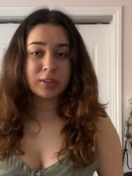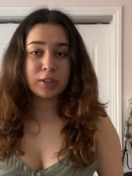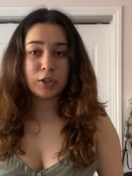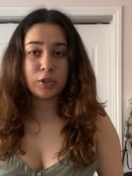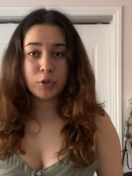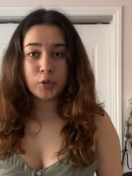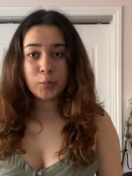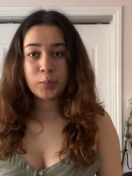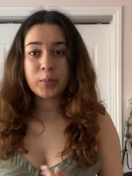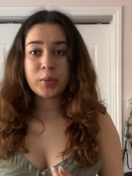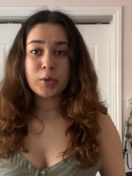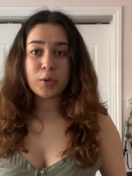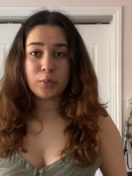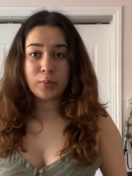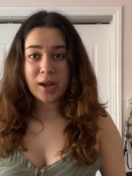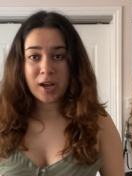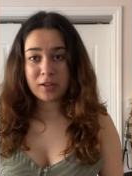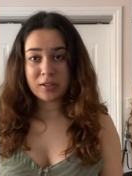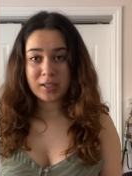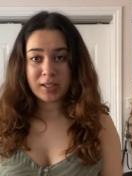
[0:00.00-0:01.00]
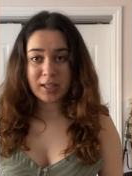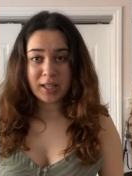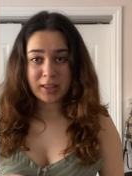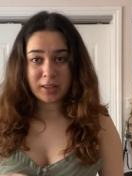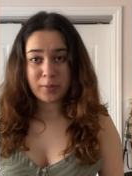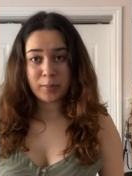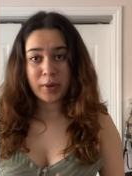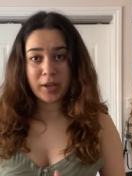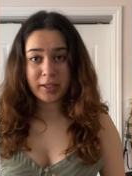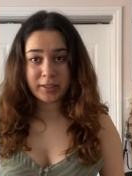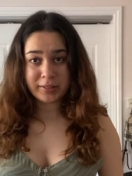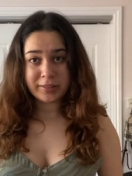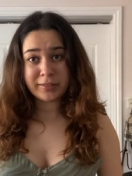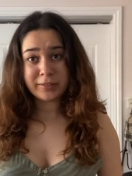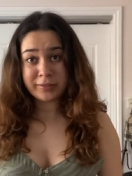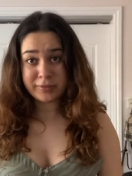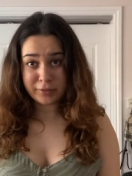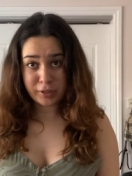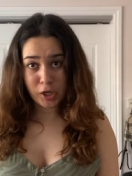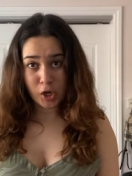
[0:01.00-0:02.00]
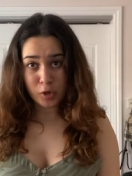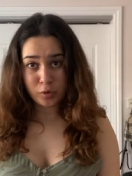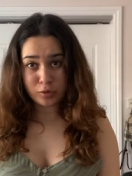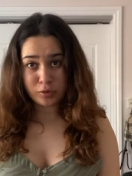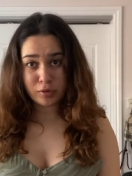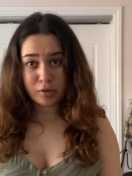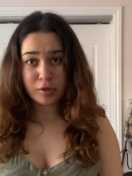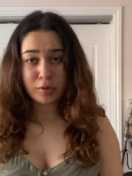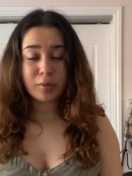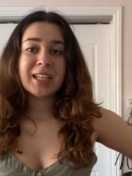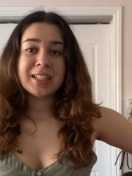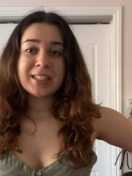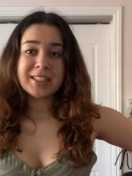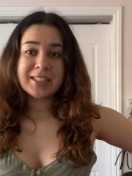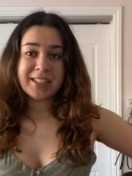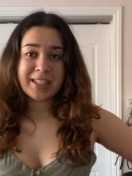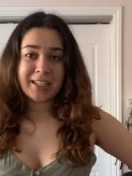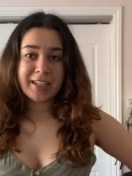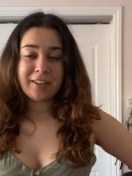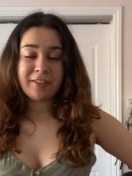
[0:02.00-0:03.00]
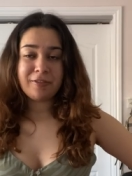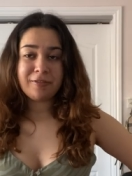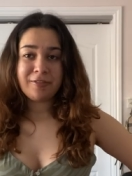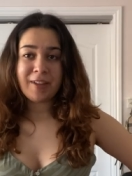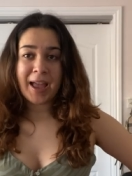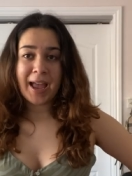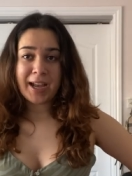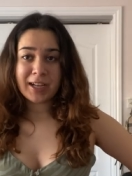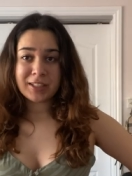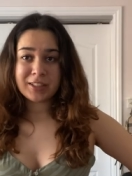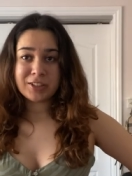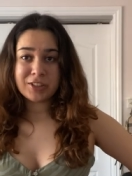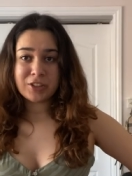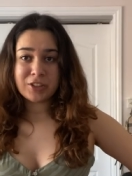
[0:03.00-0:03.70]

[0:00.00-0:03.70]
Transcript: The loop around it that the button goes through did in fact